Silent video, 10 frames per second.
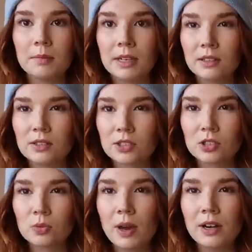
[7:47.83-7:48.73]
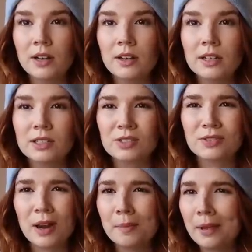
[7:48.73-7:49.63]
my little sweater is
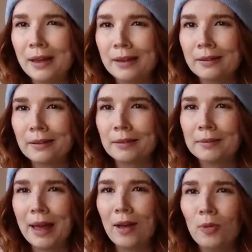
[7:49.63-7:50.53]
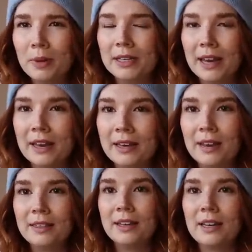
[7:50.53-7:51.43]
from, like, LPA,
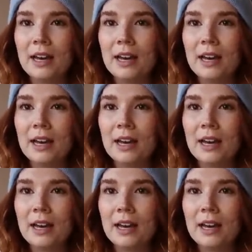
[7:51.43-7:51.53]
I think.